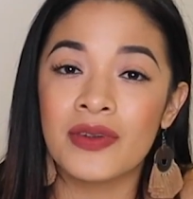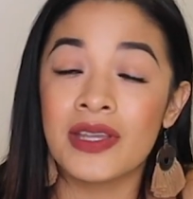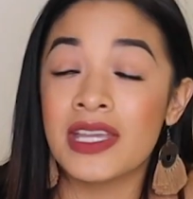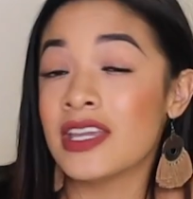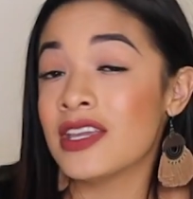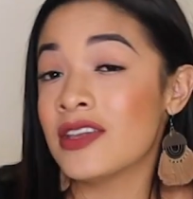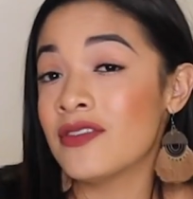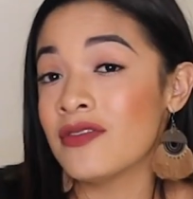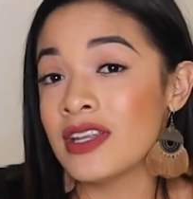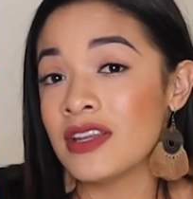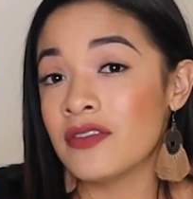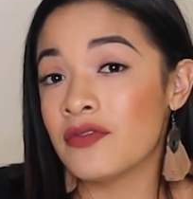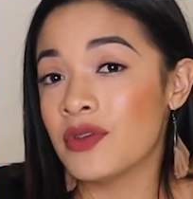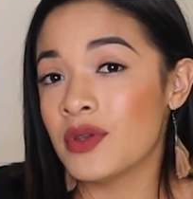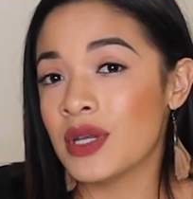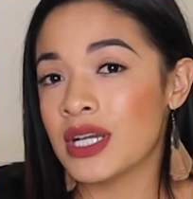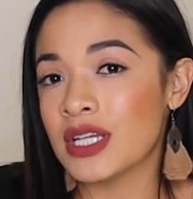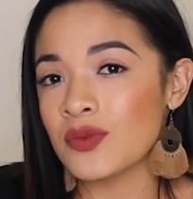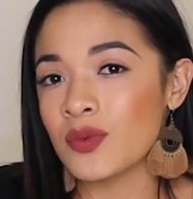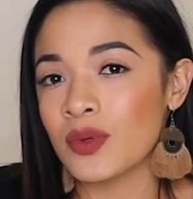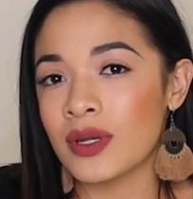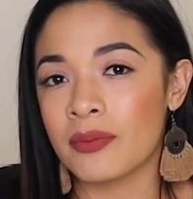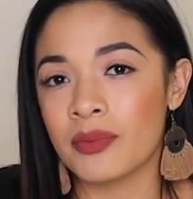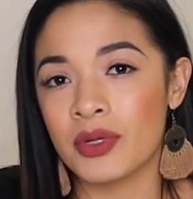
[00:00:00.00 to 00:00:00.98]
Even if you
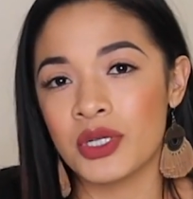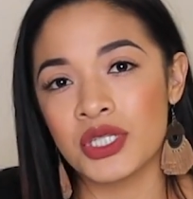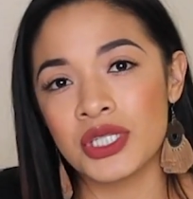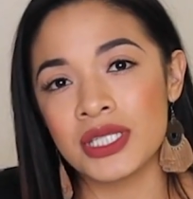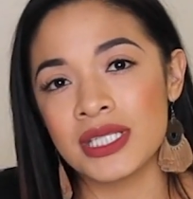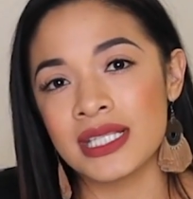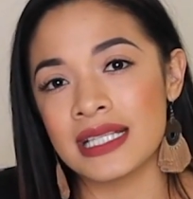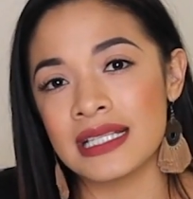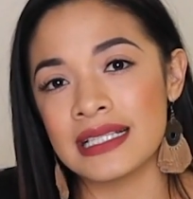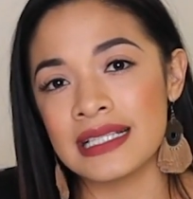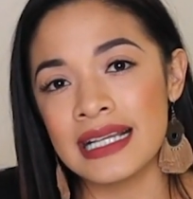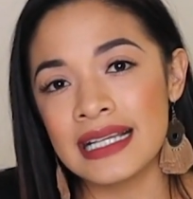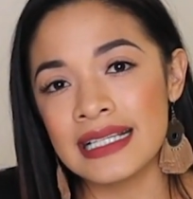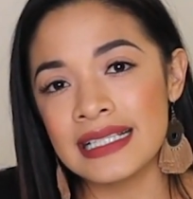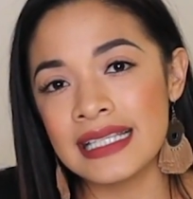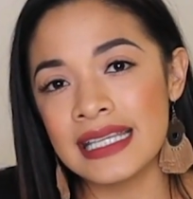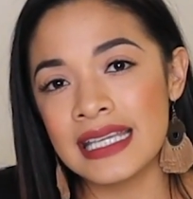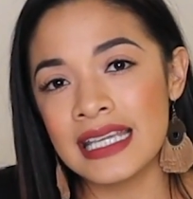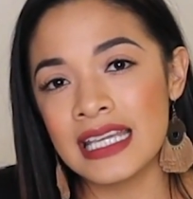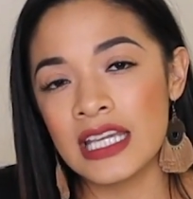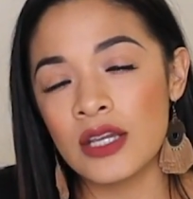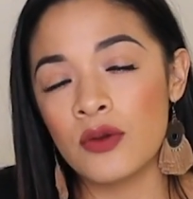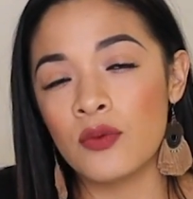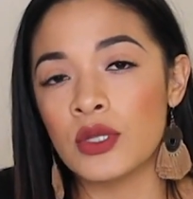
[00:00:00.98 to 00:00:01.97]
guys want to purchase a
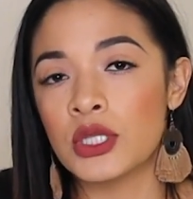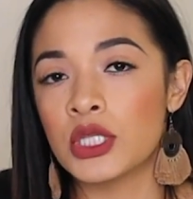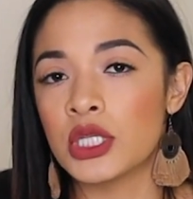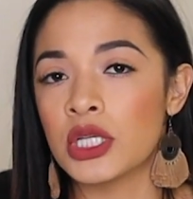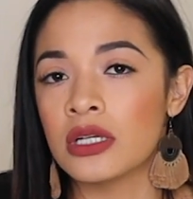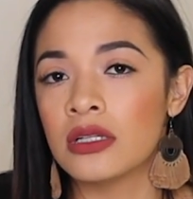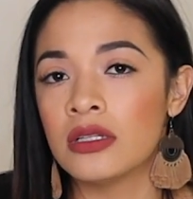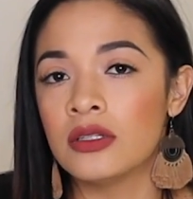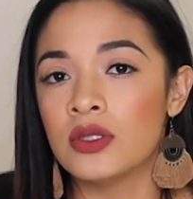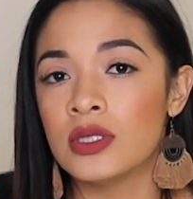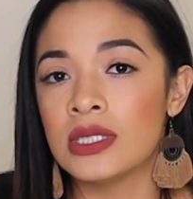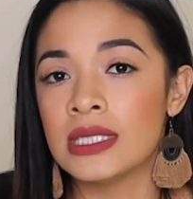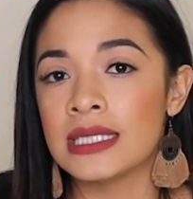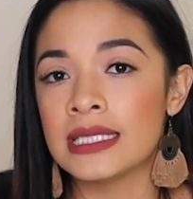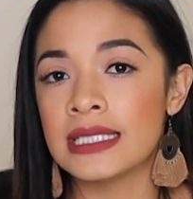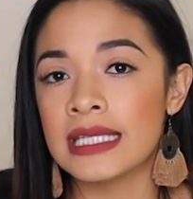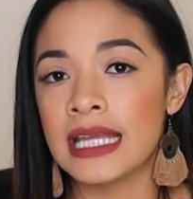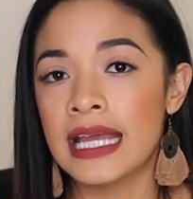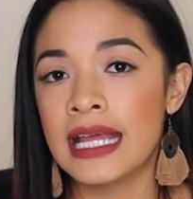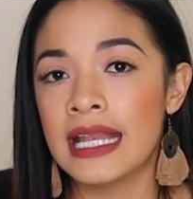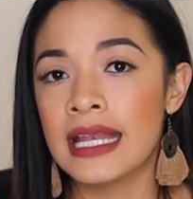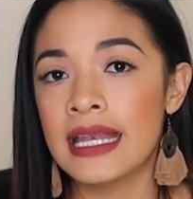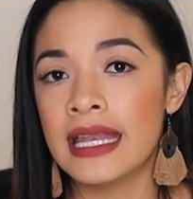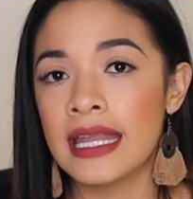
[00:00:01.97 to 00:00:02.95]
sizing kit, which includes
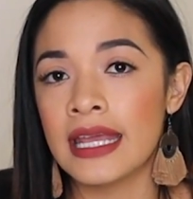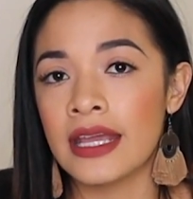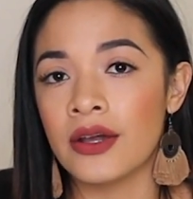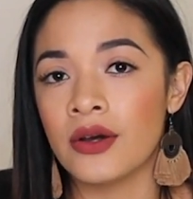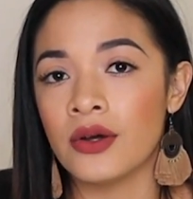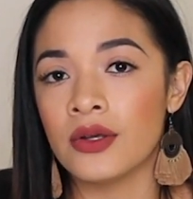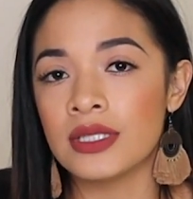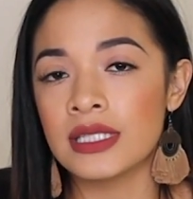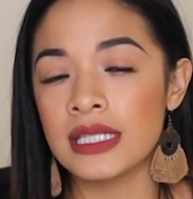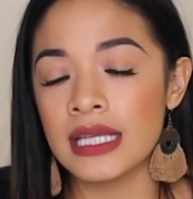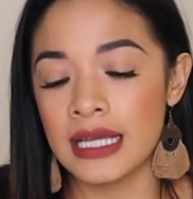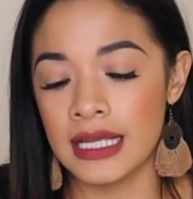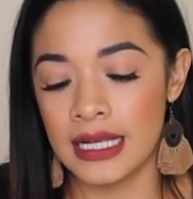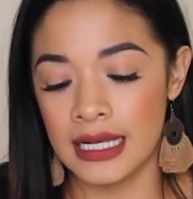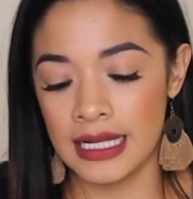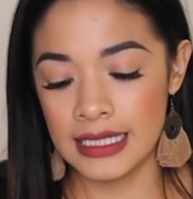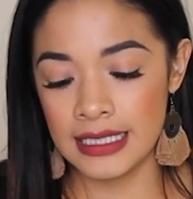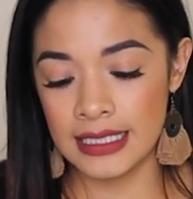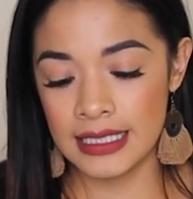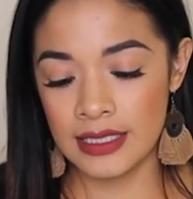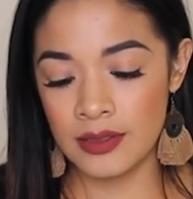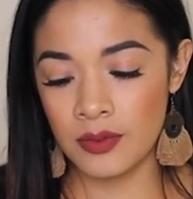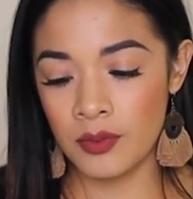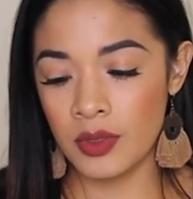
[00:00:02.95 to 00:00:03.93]
10 nails, and
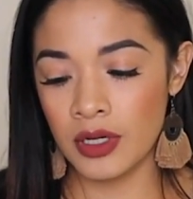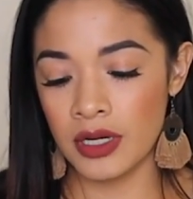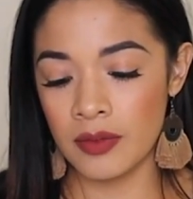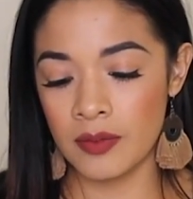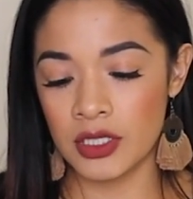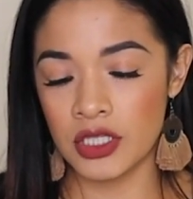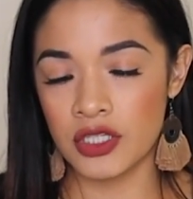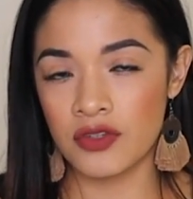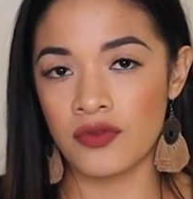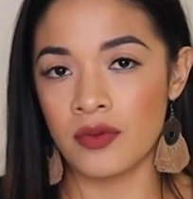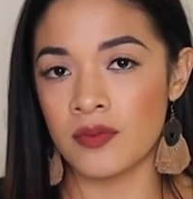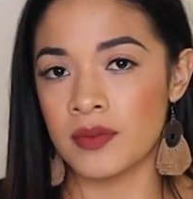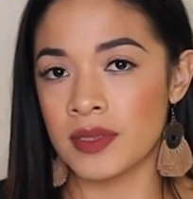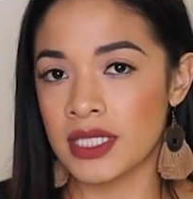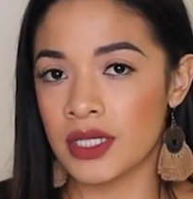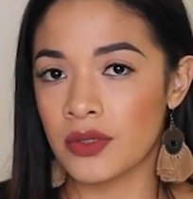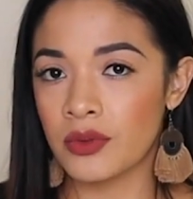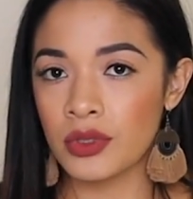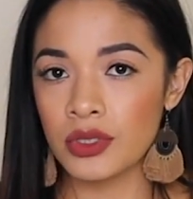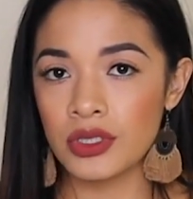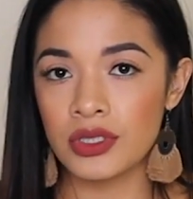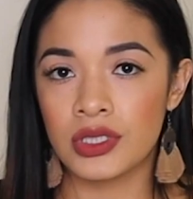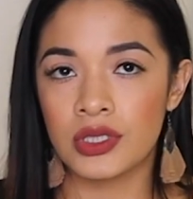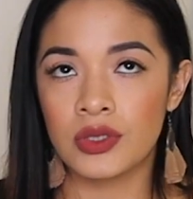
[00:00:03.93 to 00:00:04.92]
it's pretty much from
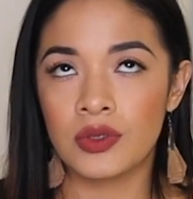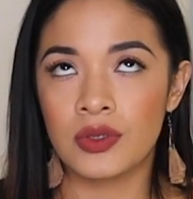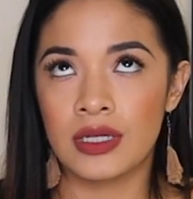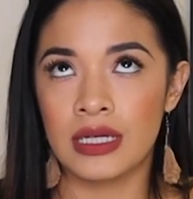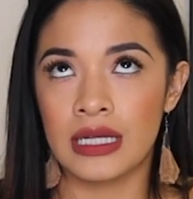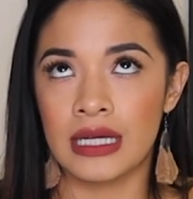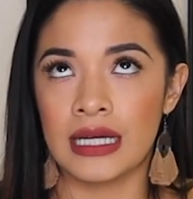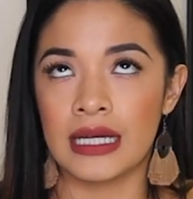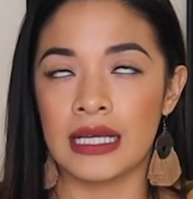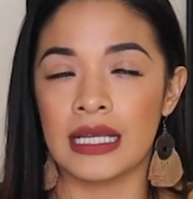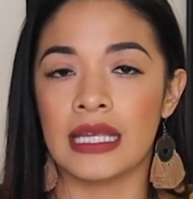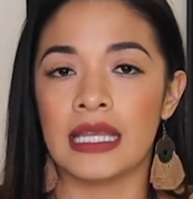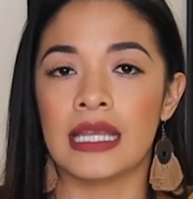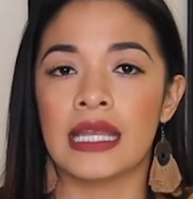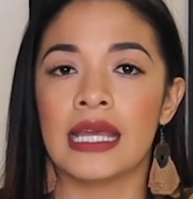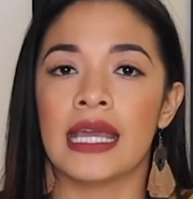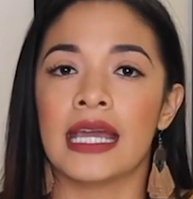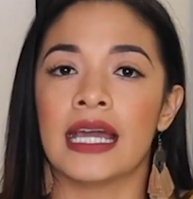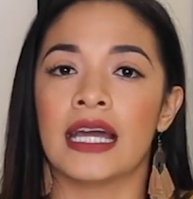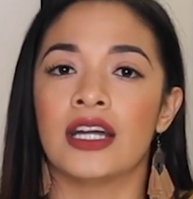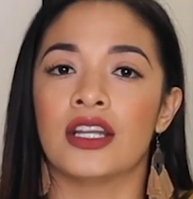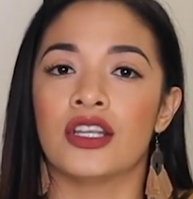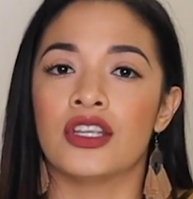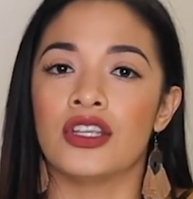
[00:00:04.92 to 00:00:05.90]
0 to 9,
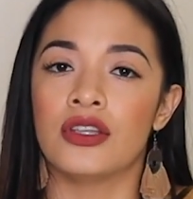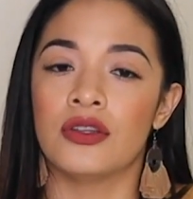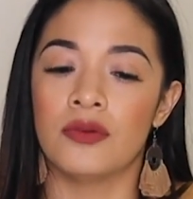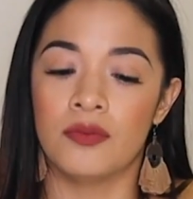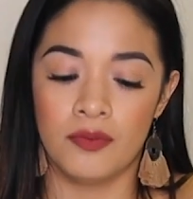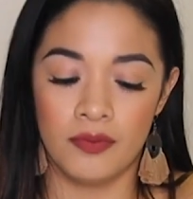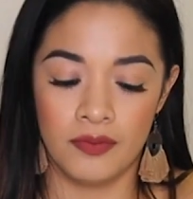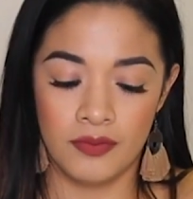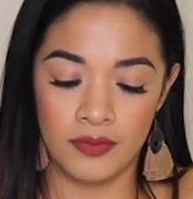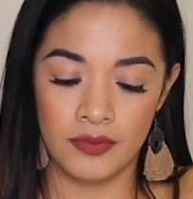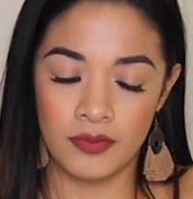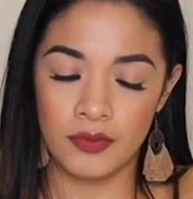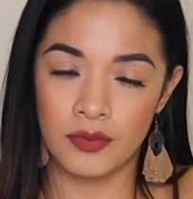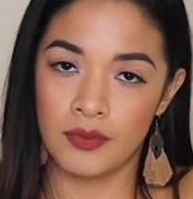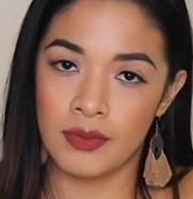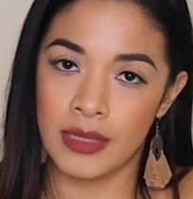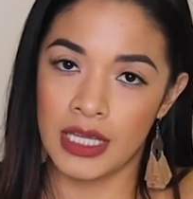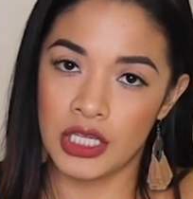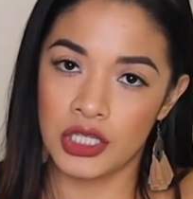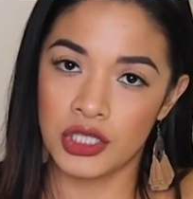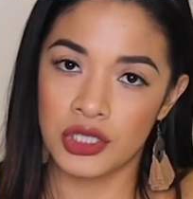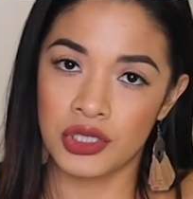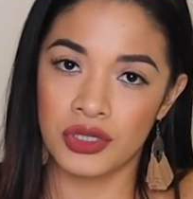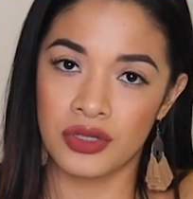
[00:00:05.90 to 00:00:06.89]
and you
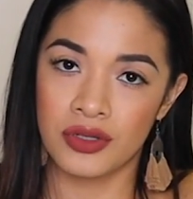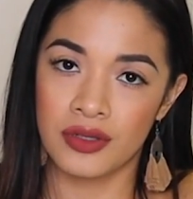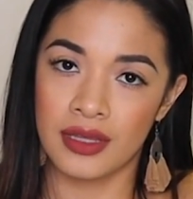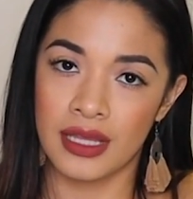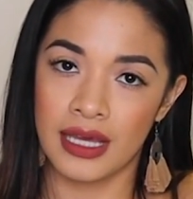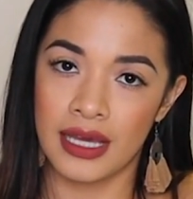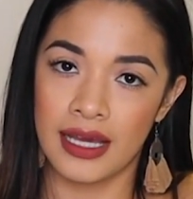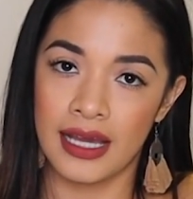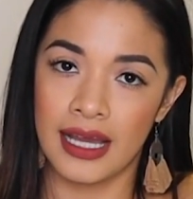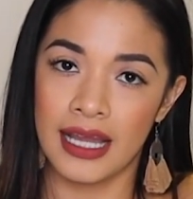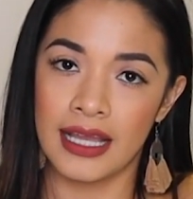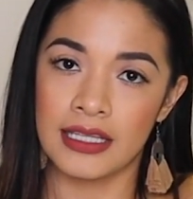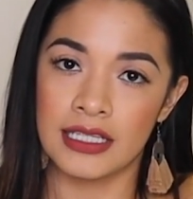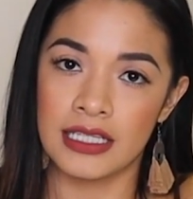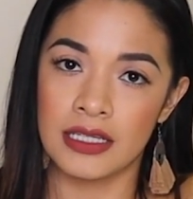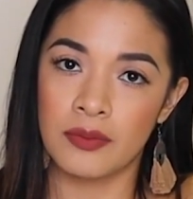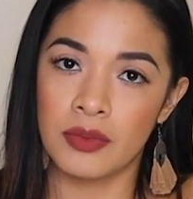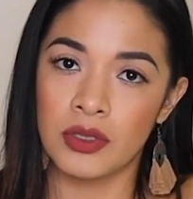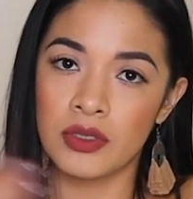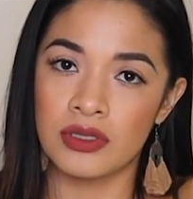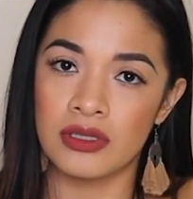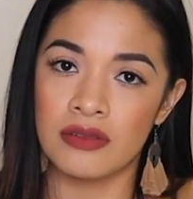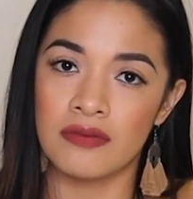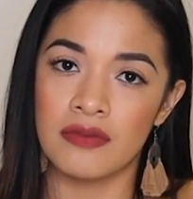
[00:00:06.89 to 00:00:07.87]
make sure that I did
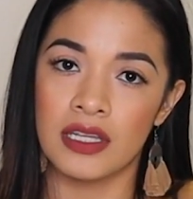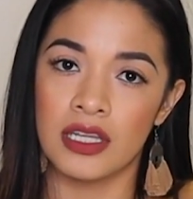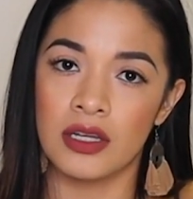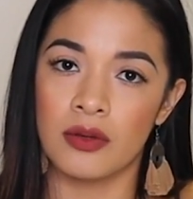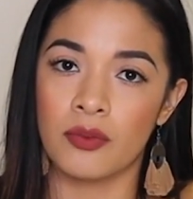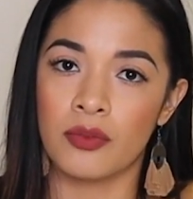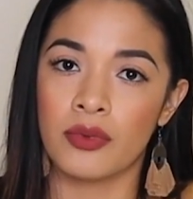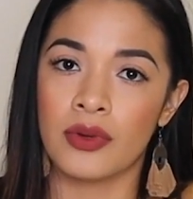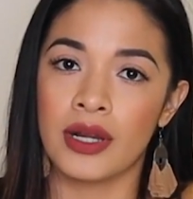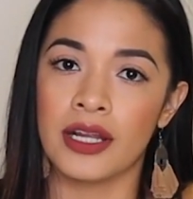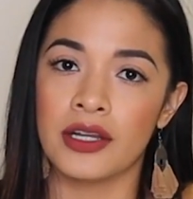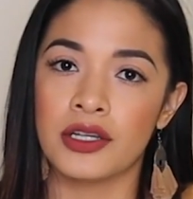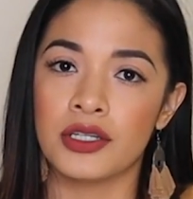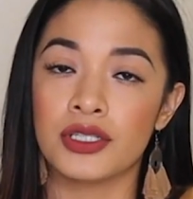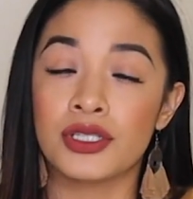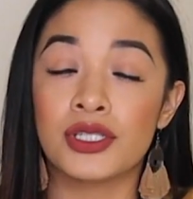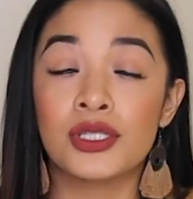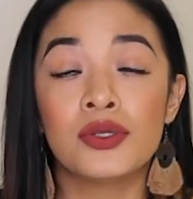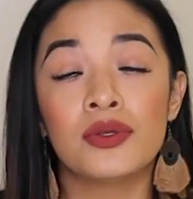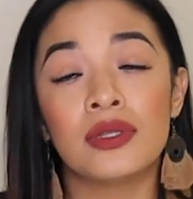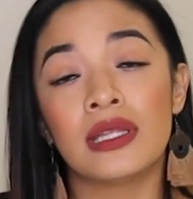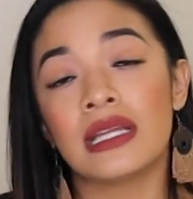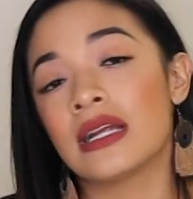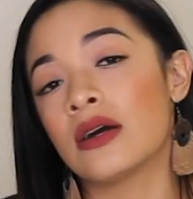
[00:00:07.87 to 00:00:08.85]
post a video prior
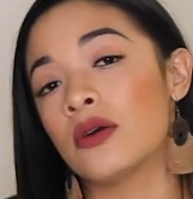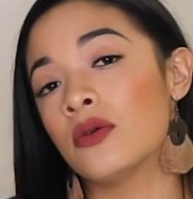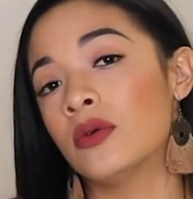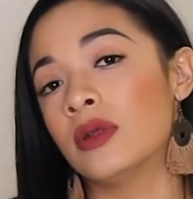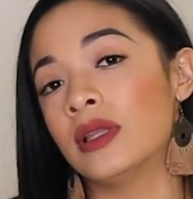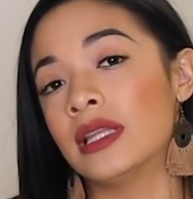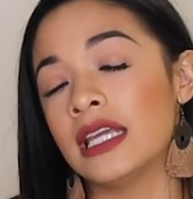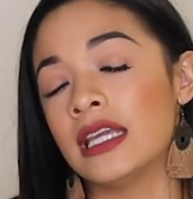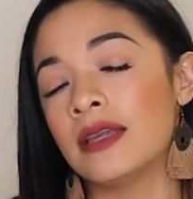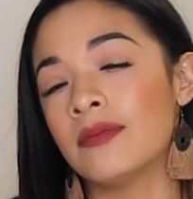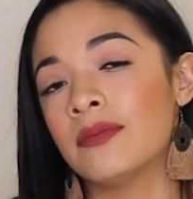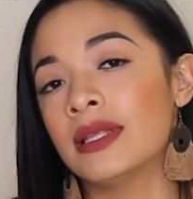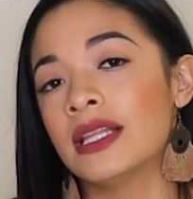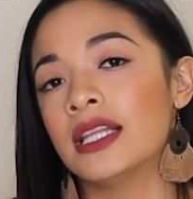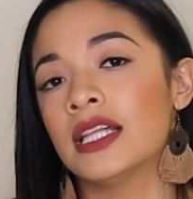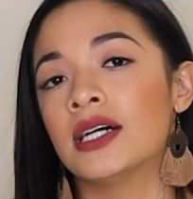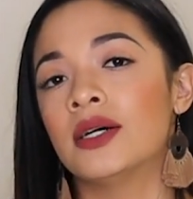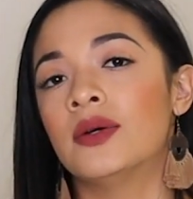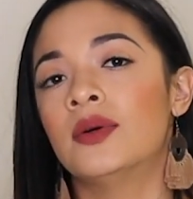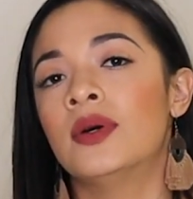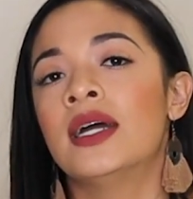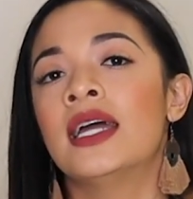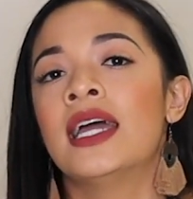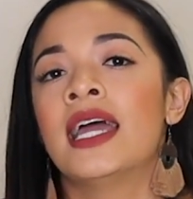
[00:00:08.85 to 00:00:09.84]
to that I will link
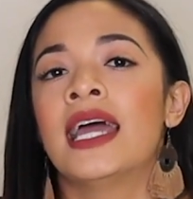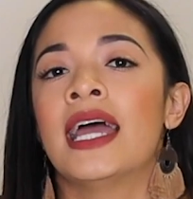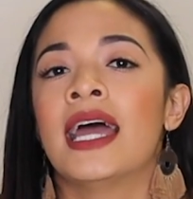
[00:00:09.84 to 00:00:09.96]
below,